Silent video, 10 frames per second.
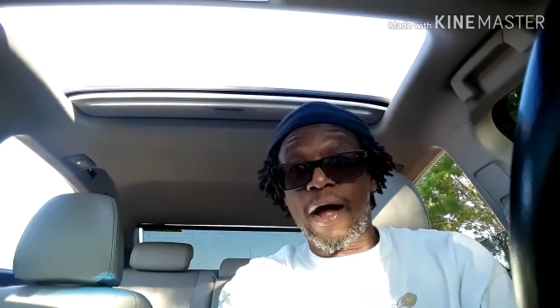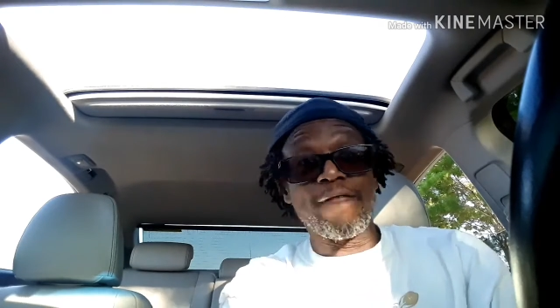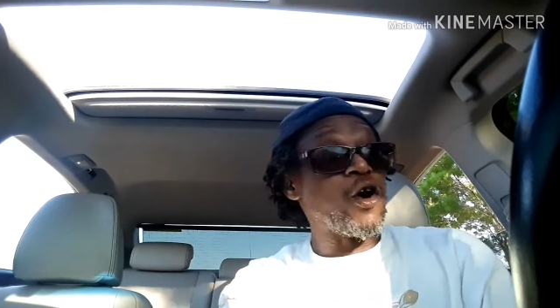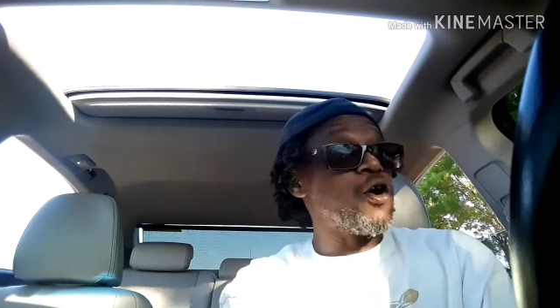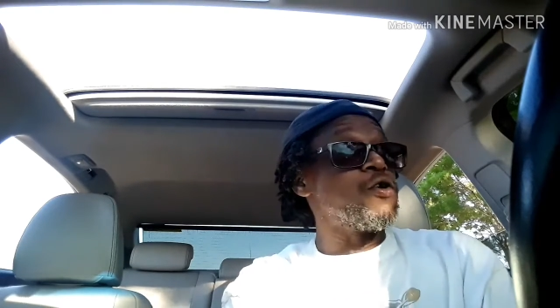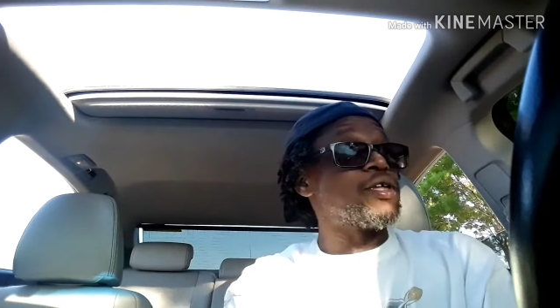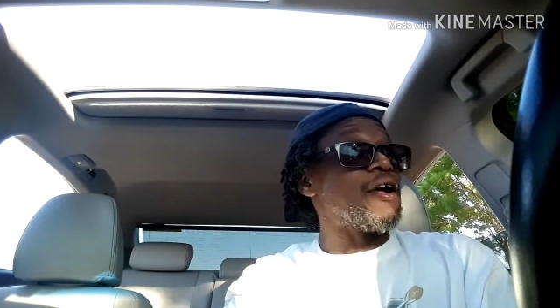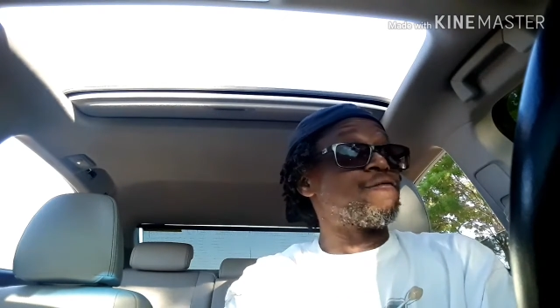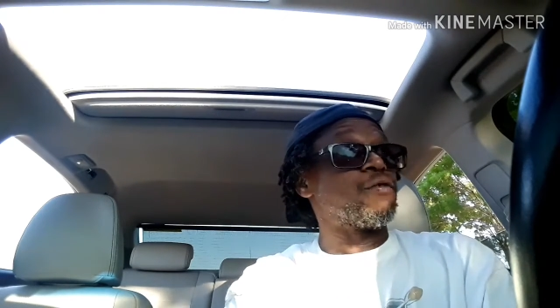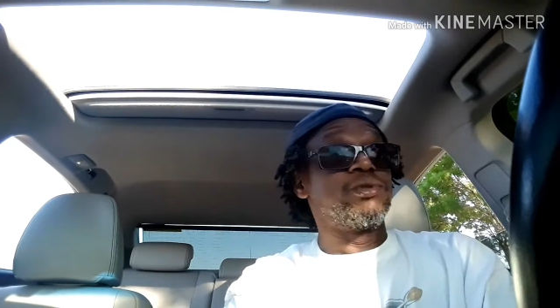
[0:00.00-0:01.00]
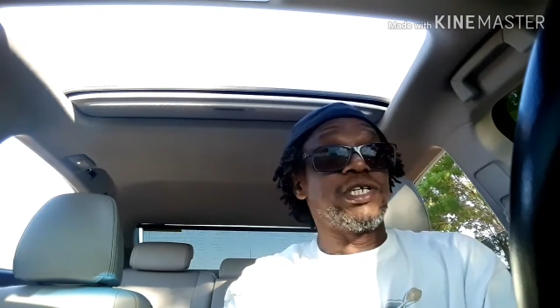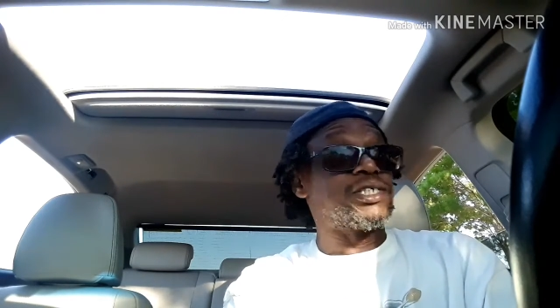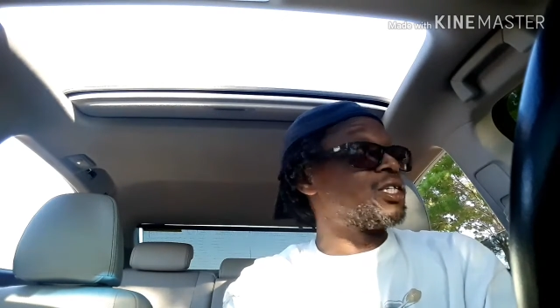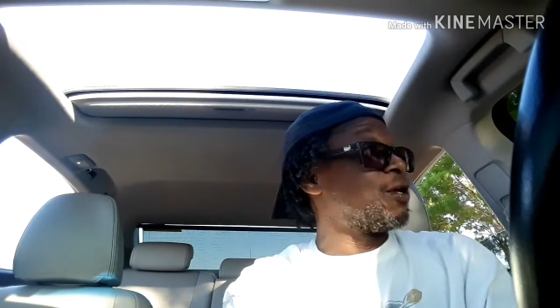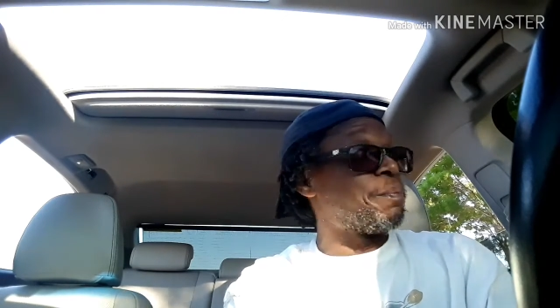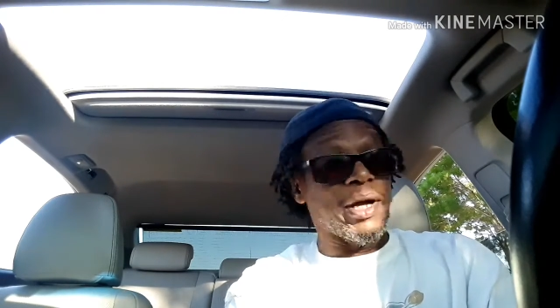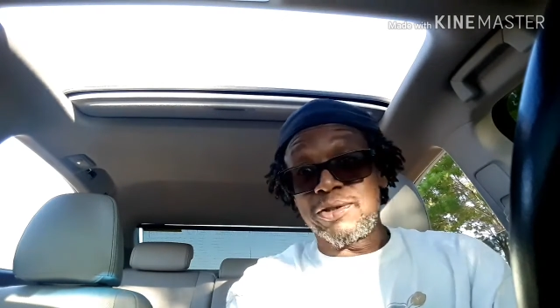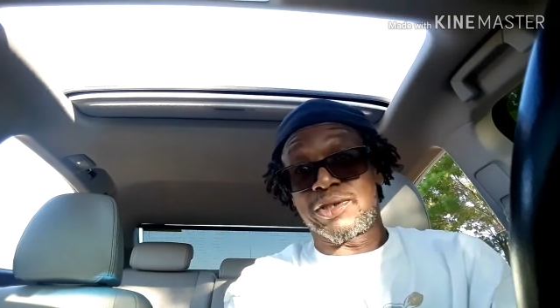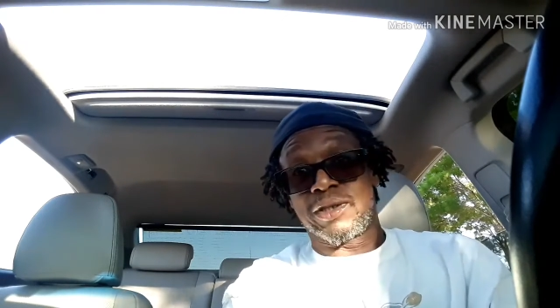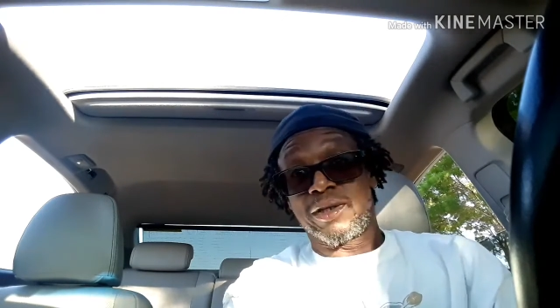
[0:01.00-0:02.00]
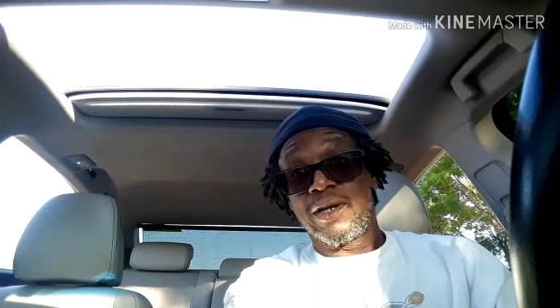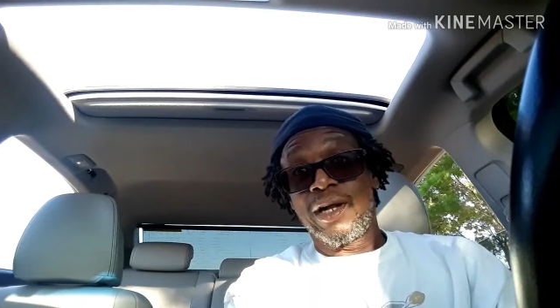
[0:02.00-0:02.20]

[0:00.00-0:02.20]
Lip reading: I've heard that from Jesse Lee Peterson.